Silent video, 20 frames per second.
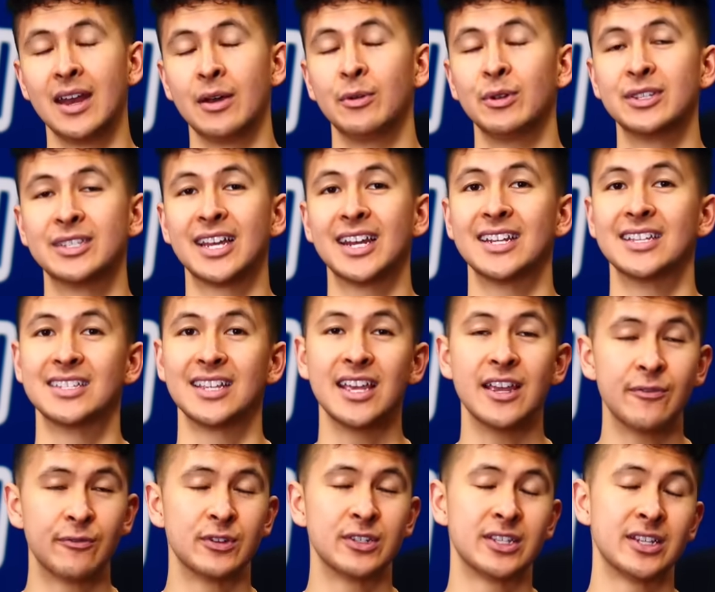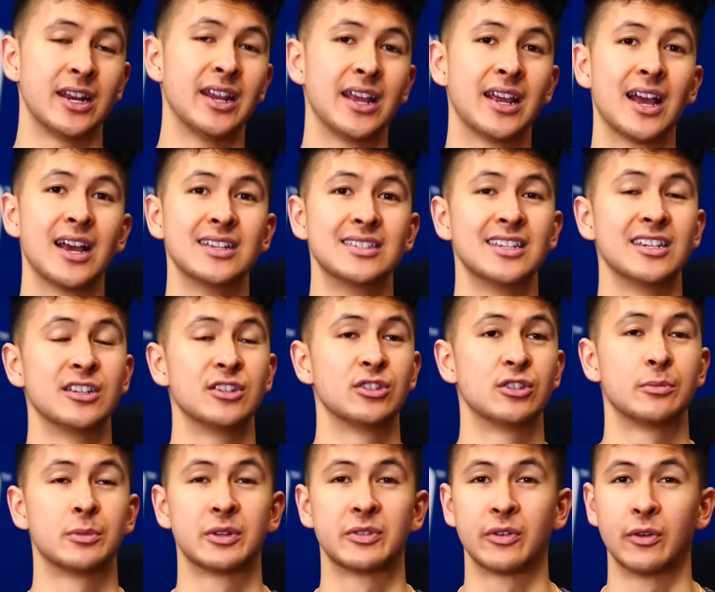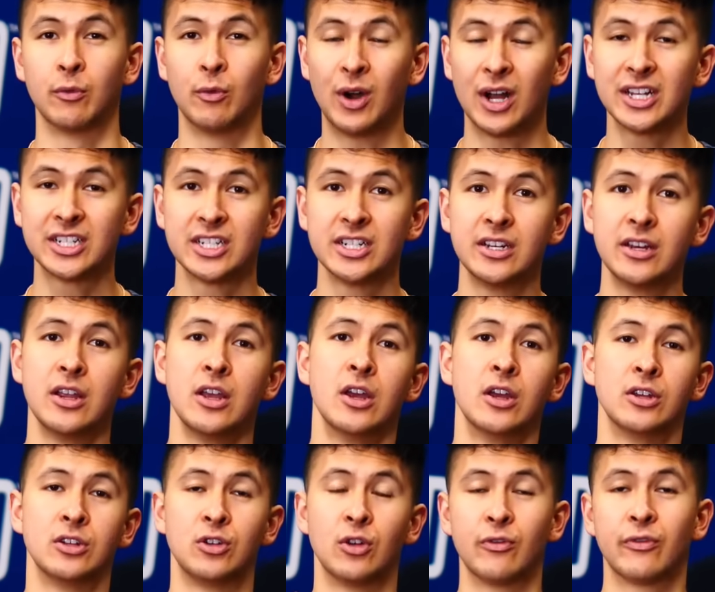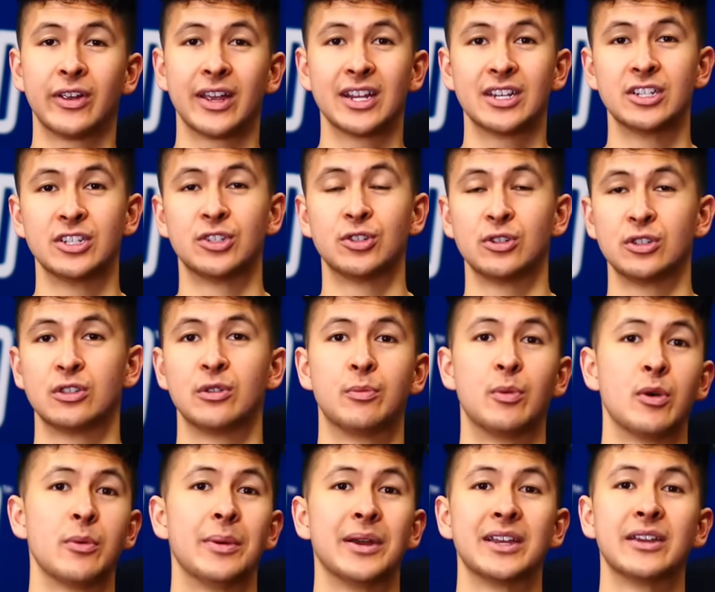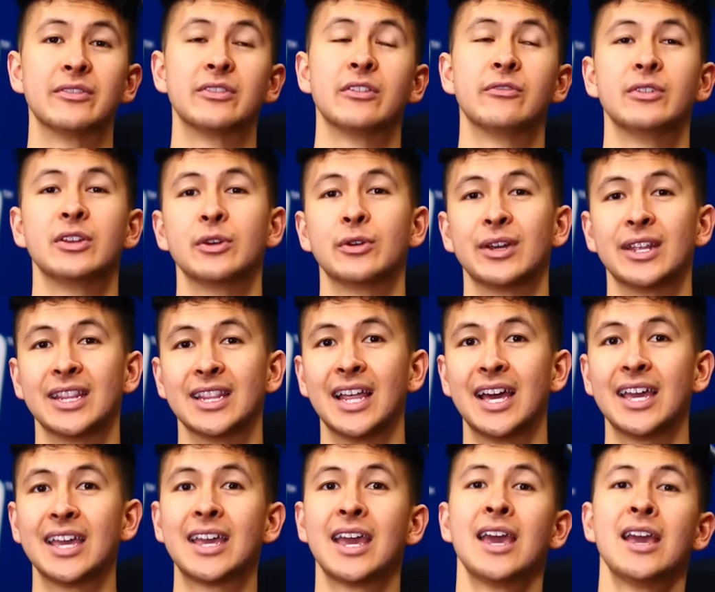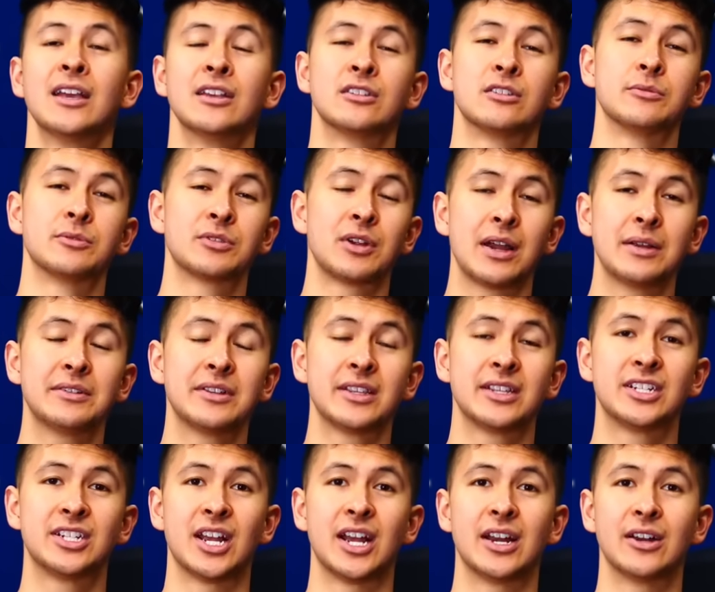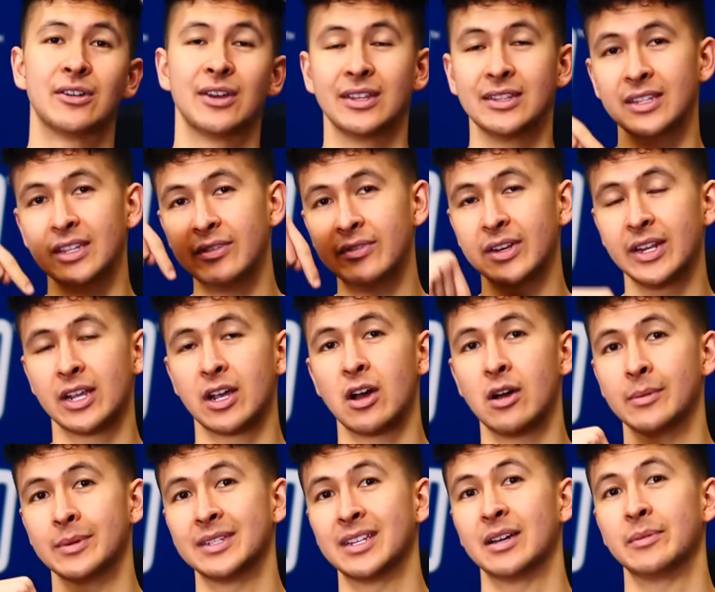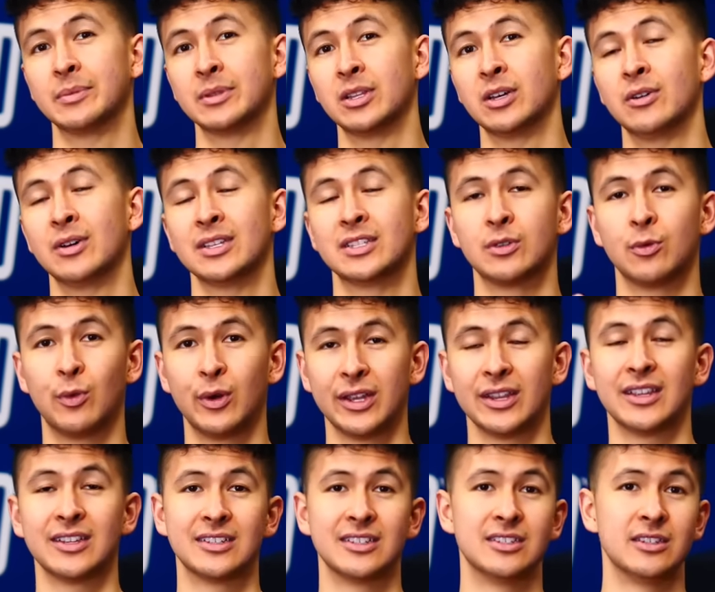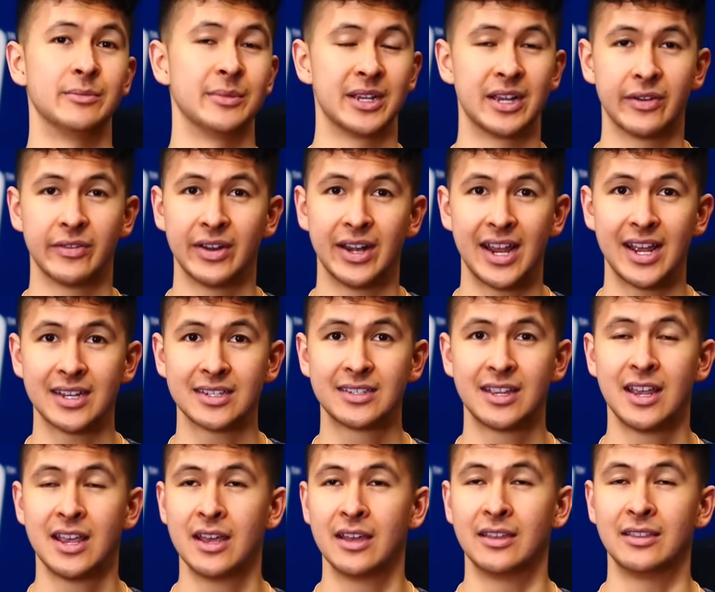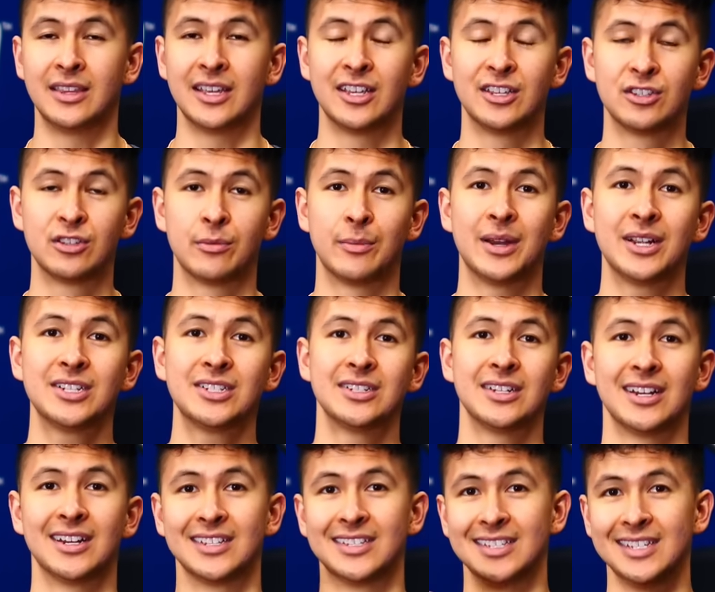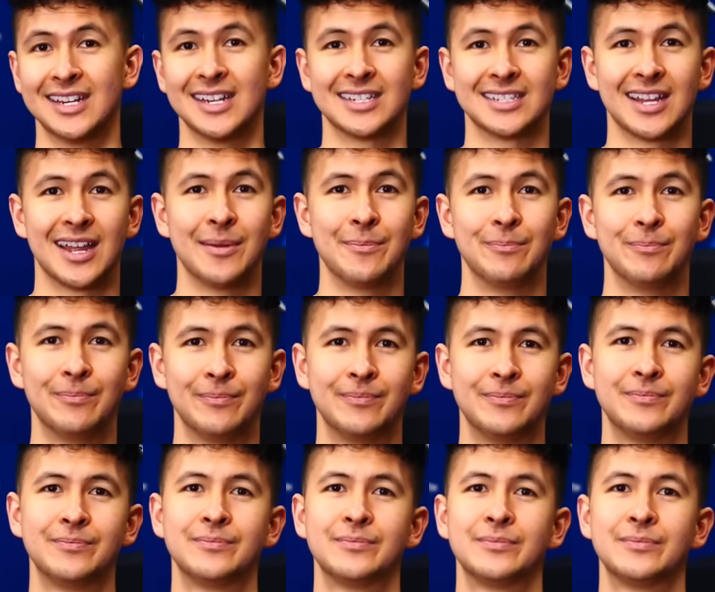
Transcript: Anyways, that is it for today, guys. Thank you so much for watching. Don't forget to show your support by giving the video a like, subscribe to the channel, and leaving a comment down below as to what you'd like to see me cover next. Thank you so much, and I'll see you next time.